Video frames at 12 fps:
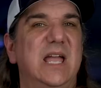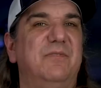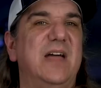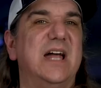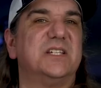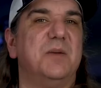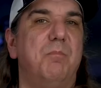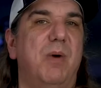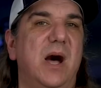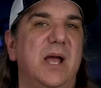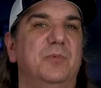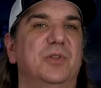If that's
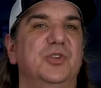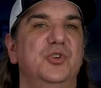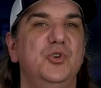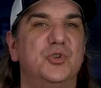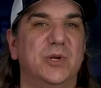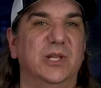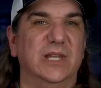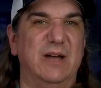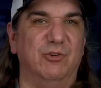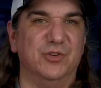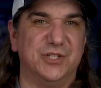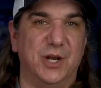combined with nutrient
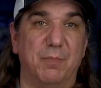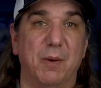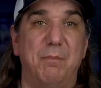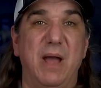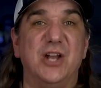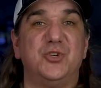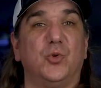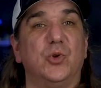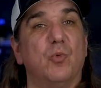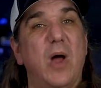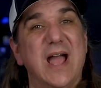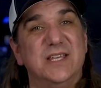levels that are perpetually
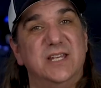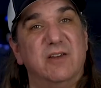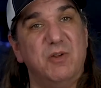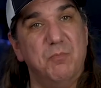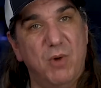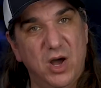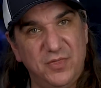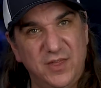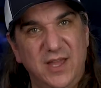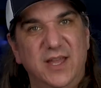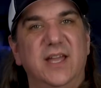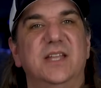rising every month,
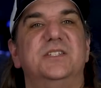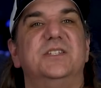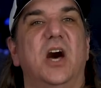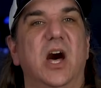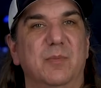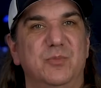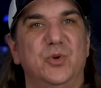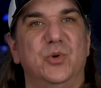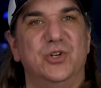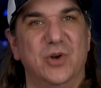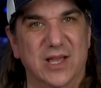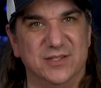it's time to
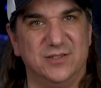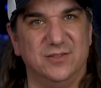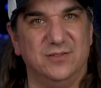address.